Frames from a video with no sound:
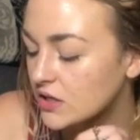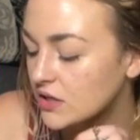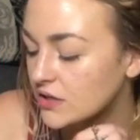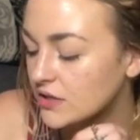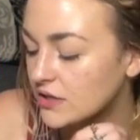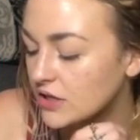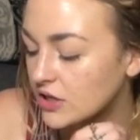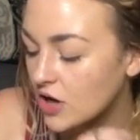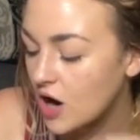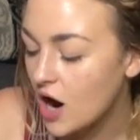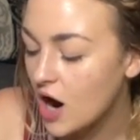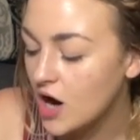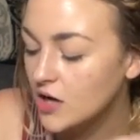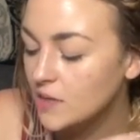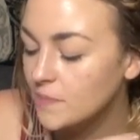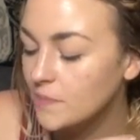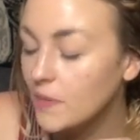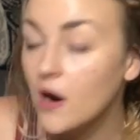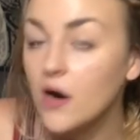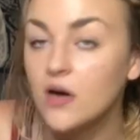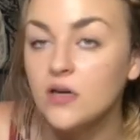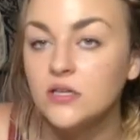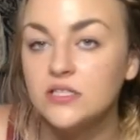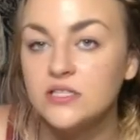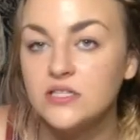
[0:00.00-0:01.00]
there are
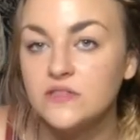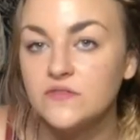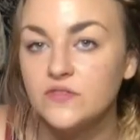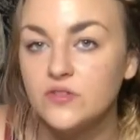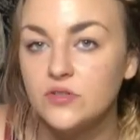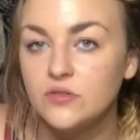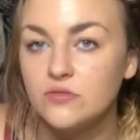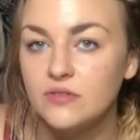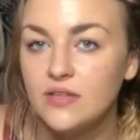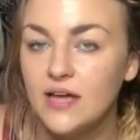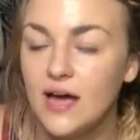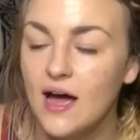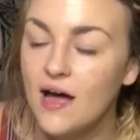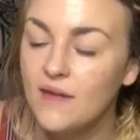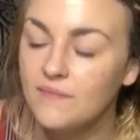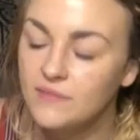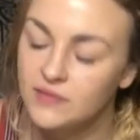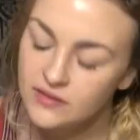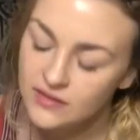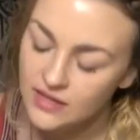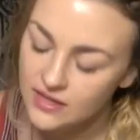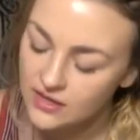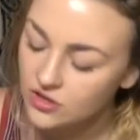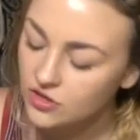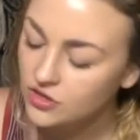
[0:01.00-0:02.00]
parts of you that, I
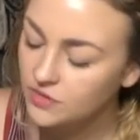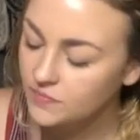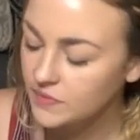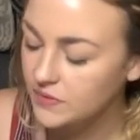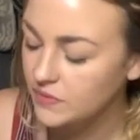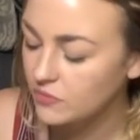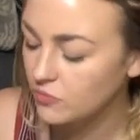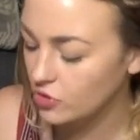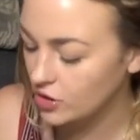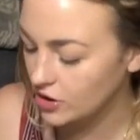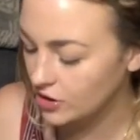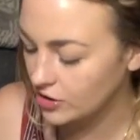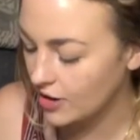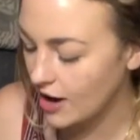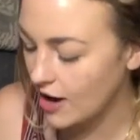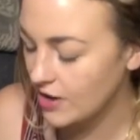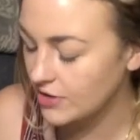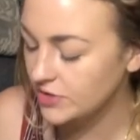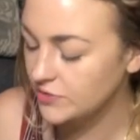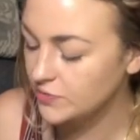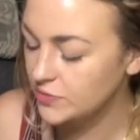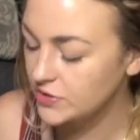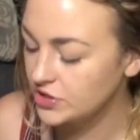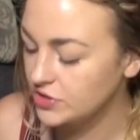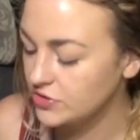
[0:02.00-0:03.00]
mean, they could be more
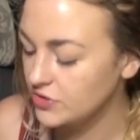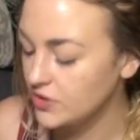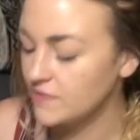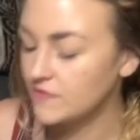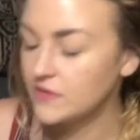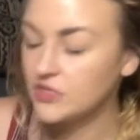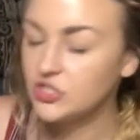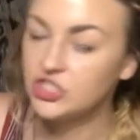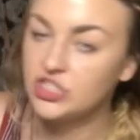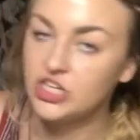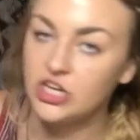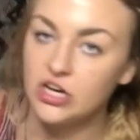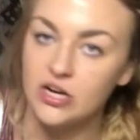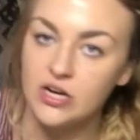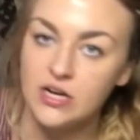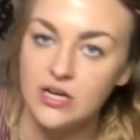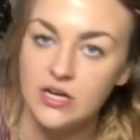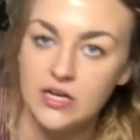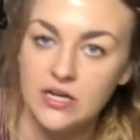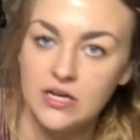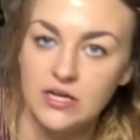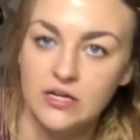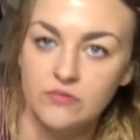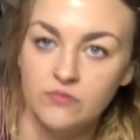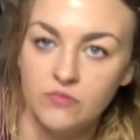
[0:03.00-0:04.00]
grounded. We do have the
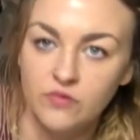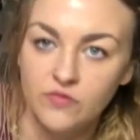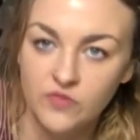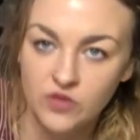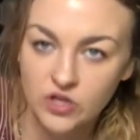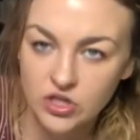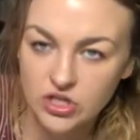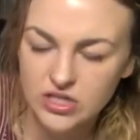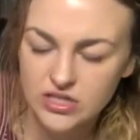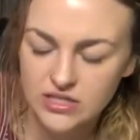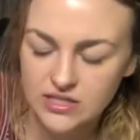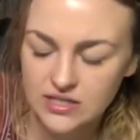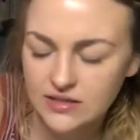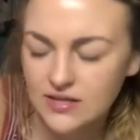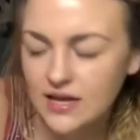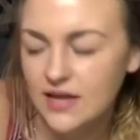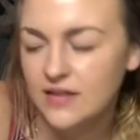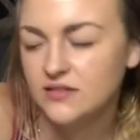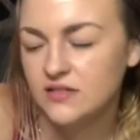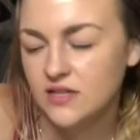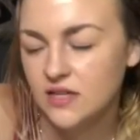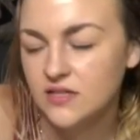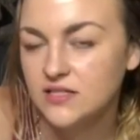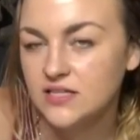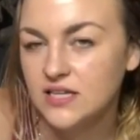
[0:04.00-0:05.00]
Chariot in reverse, and
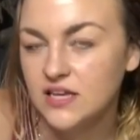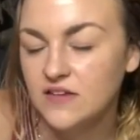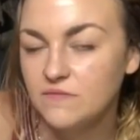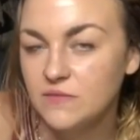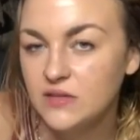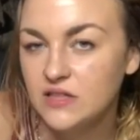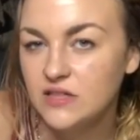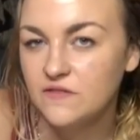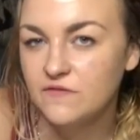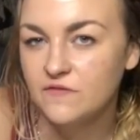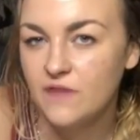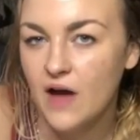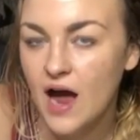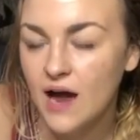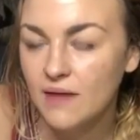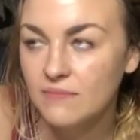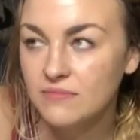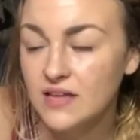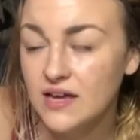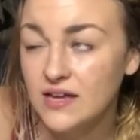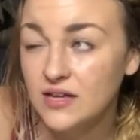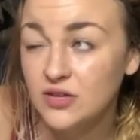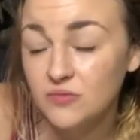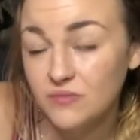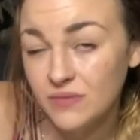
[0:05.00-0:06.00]
that does give me the vibe
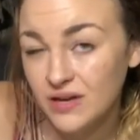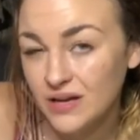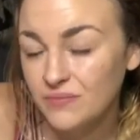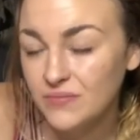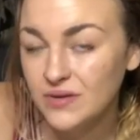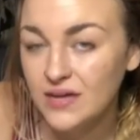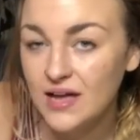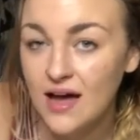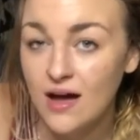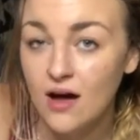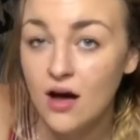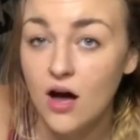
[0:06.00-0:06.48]
that you may be